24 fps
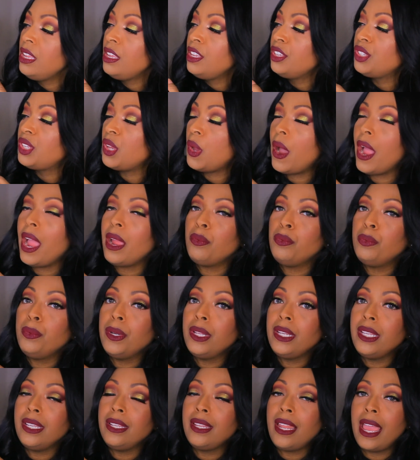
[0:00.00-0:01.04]
So I
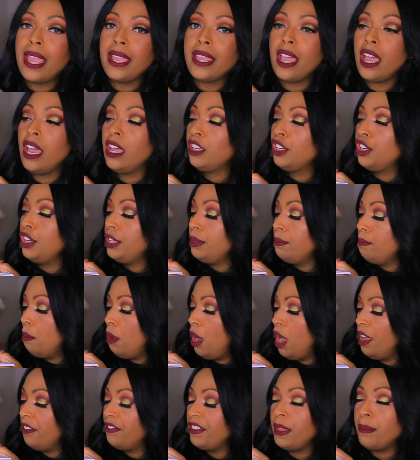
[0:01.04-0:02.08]
really like a good
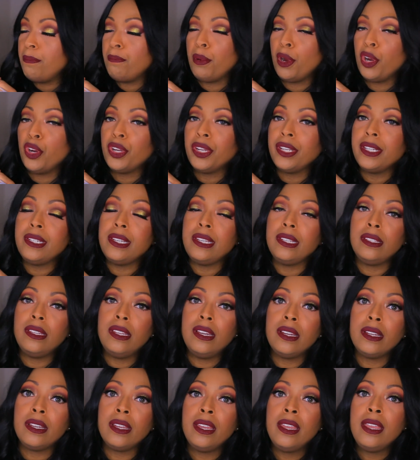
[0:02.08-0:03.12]
mauve-y burgundy
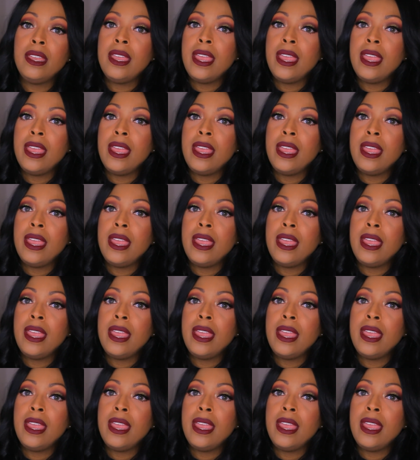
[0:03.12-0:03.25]
look,